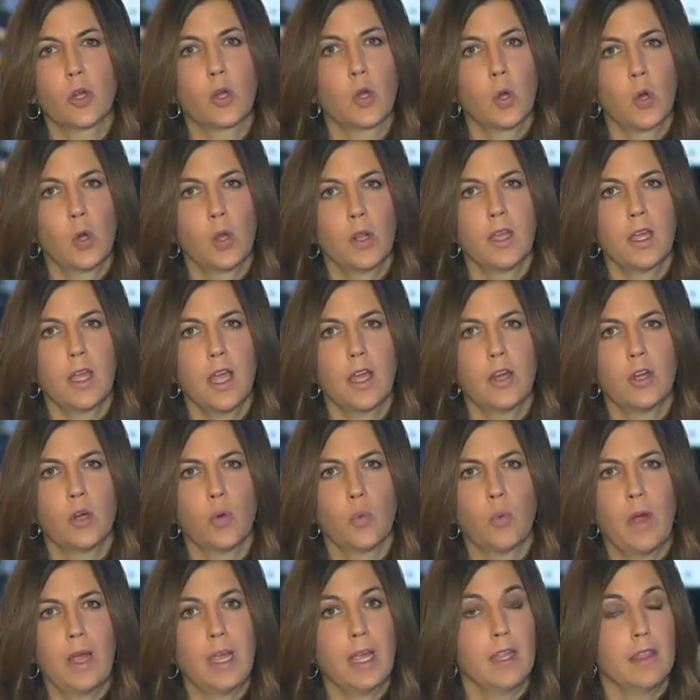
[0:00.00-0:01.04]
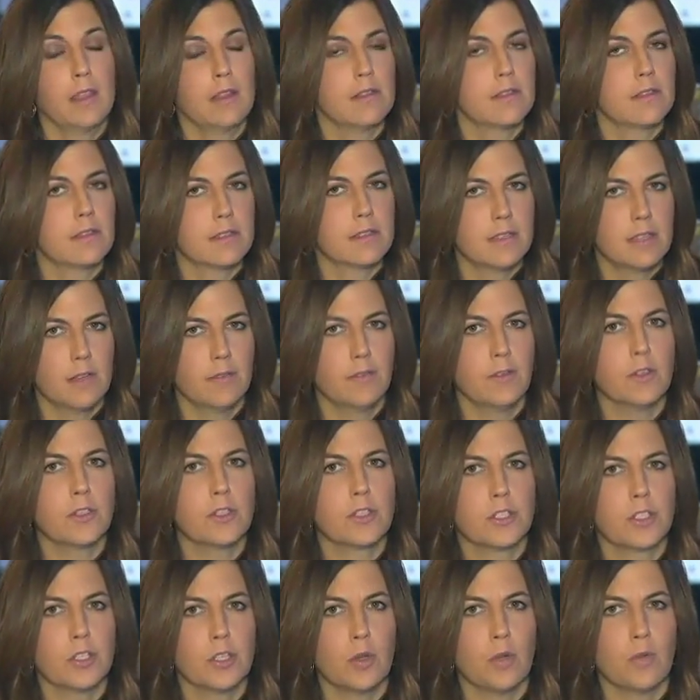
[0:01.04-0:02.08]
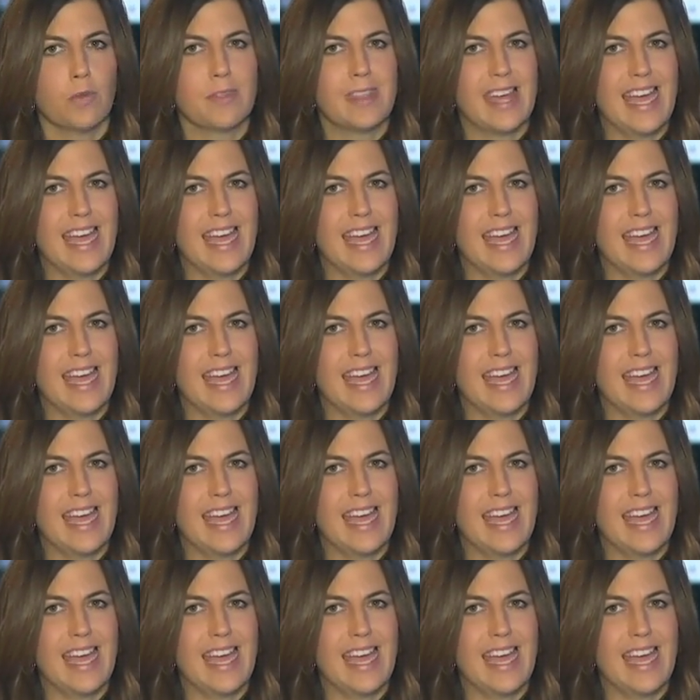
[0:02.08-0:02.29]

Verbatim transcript: currently underway in this civil suit.